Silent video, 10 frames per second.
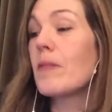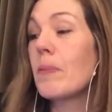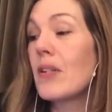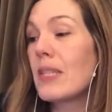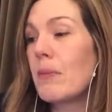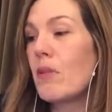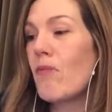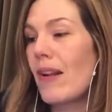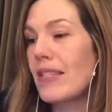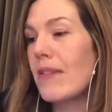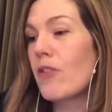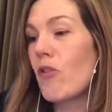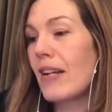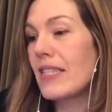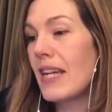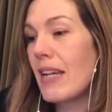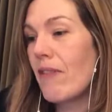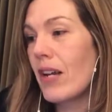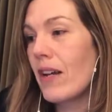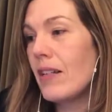possible relative
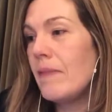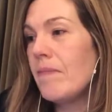criteria,